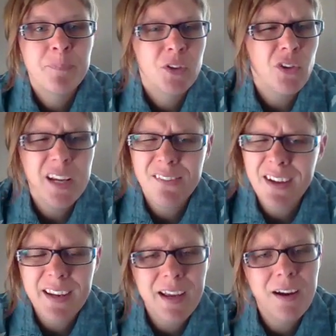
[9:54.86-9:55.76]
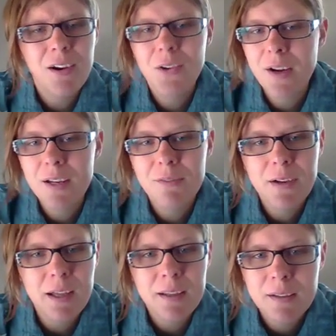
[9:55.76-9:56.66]
Great, I've got air. Great, I've
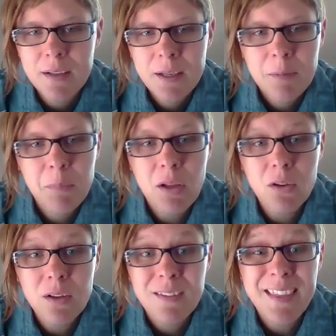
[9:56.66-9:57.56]
got milk.